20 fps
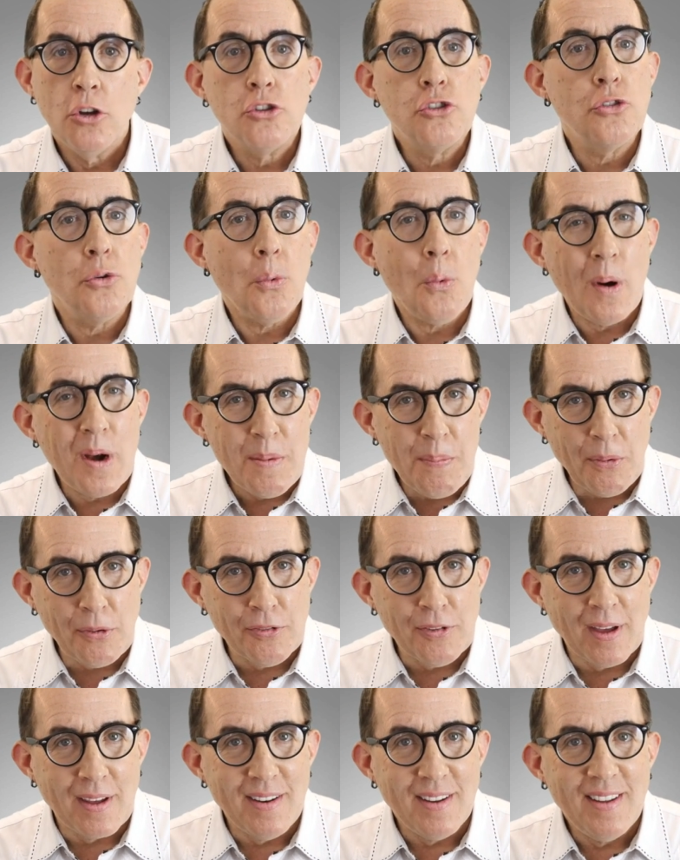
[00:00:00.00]

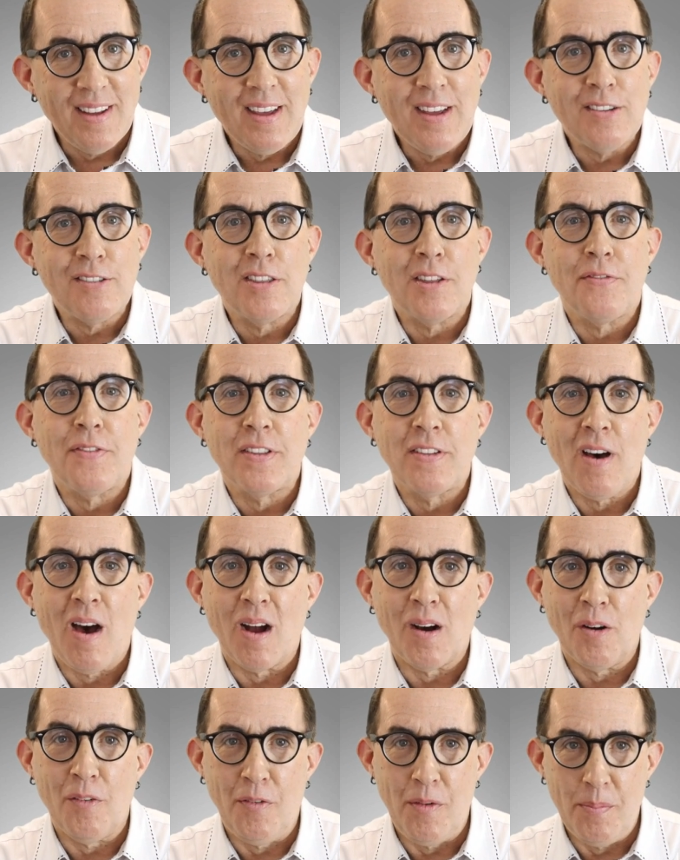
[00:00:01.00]
20% is the
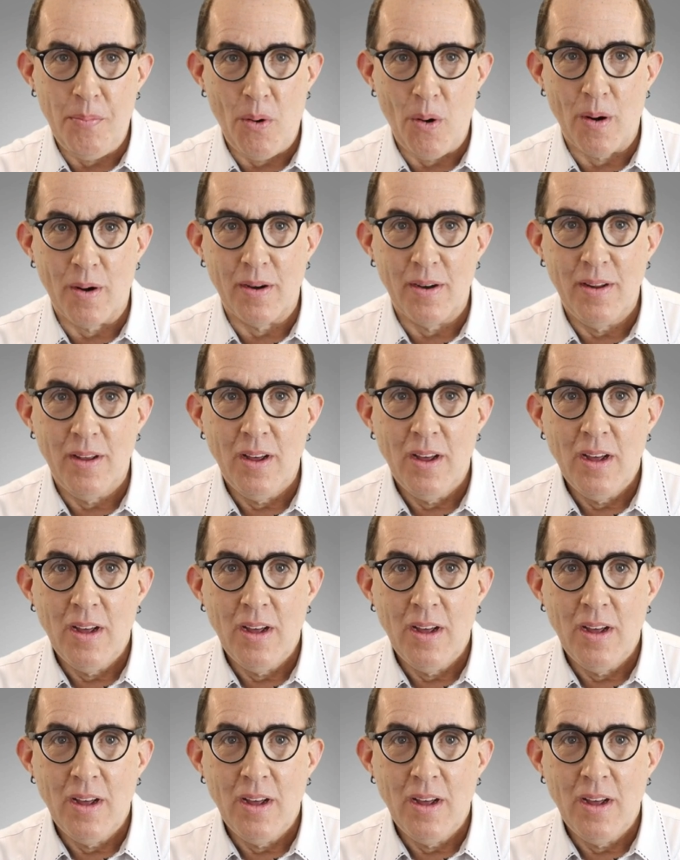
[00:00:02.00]
photography part.